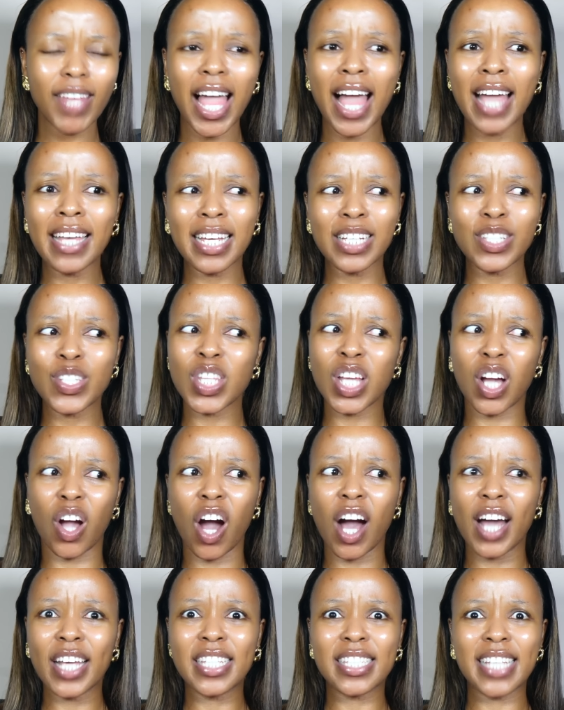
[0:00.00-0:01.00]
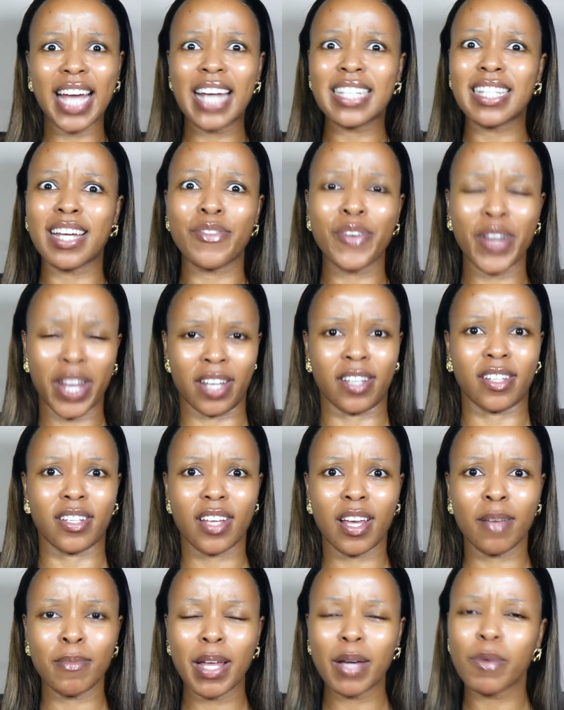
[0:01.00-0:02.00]
I get to the car, his eyes are red.
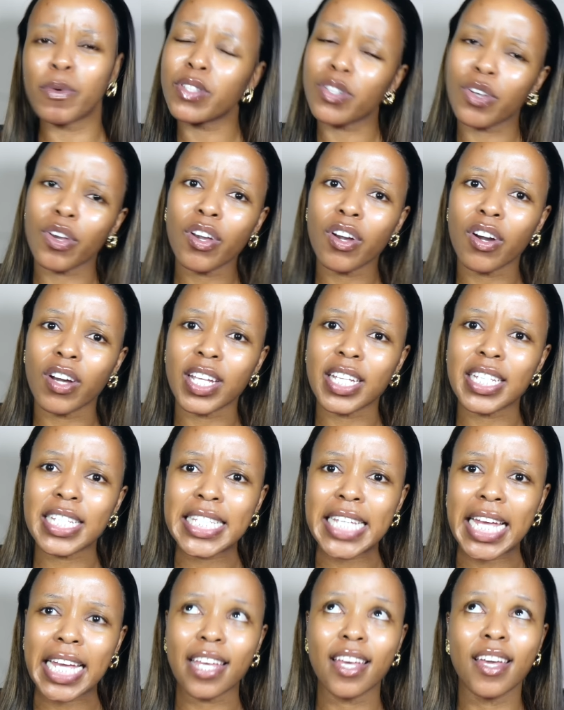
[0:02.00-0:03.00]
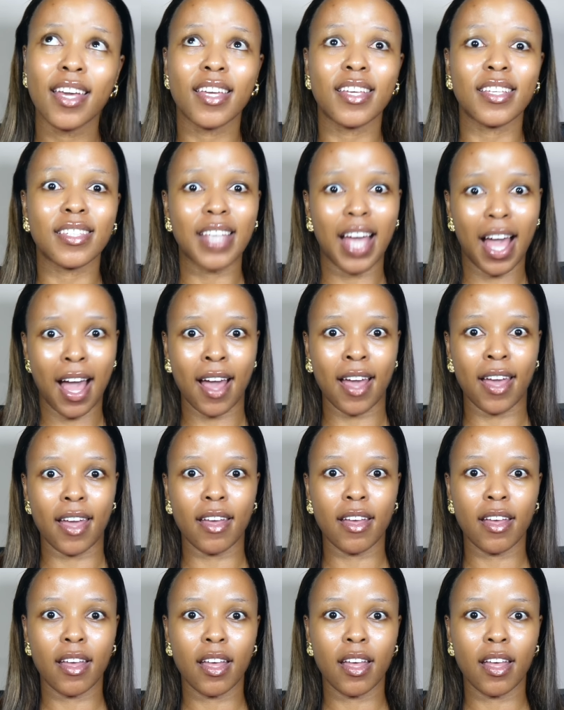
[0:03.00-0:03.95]
I'm like, what's going on? And he's like, he's high.